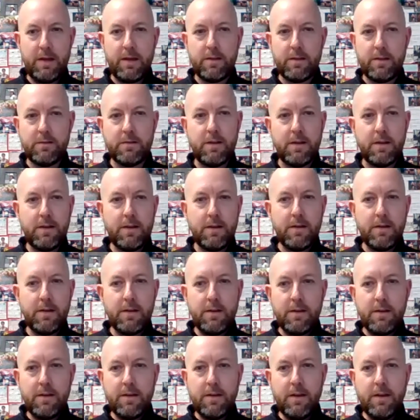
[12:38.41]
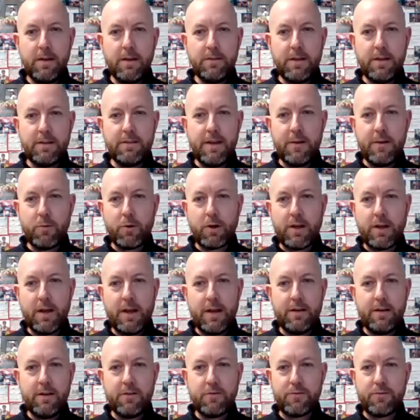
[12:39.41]
And, and then they were
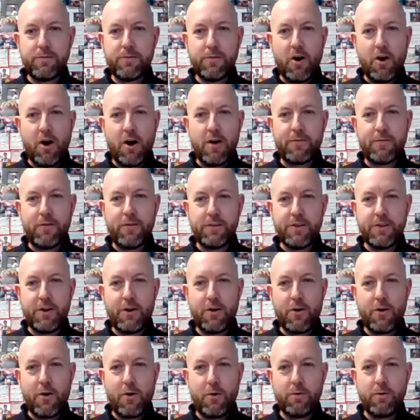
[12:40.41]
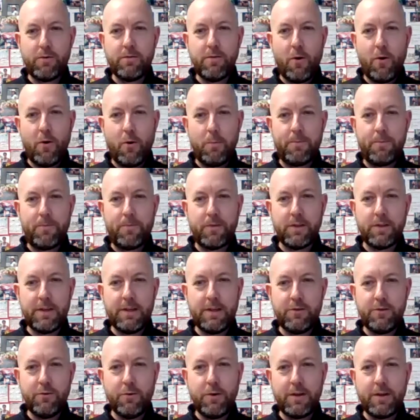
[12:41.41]
kind of off on their own,
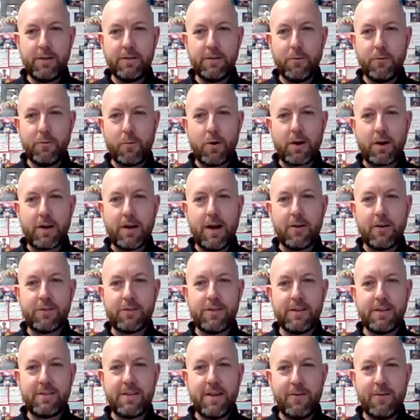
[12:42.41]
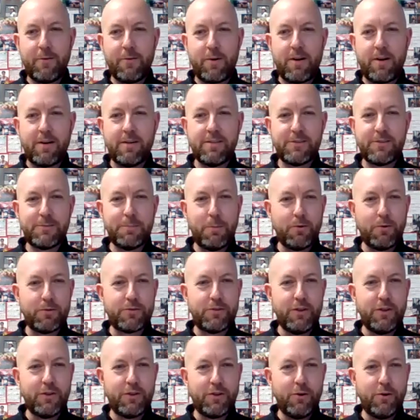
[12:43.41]
hopefully doing the workout that they were
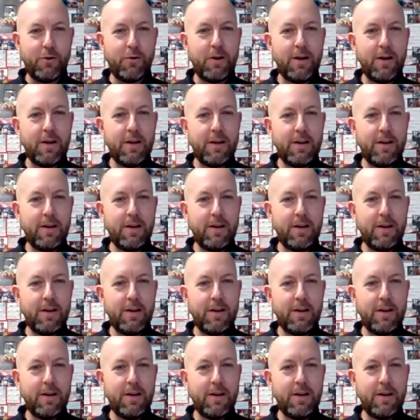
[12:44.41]
supposed to do.